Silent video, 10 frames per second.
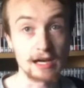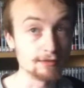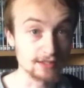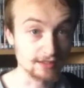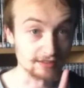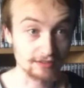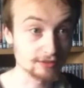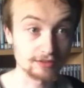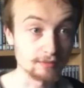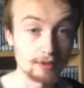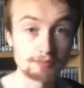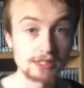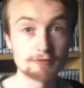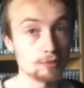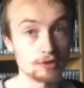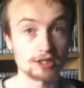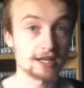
However, there's still some unbelievable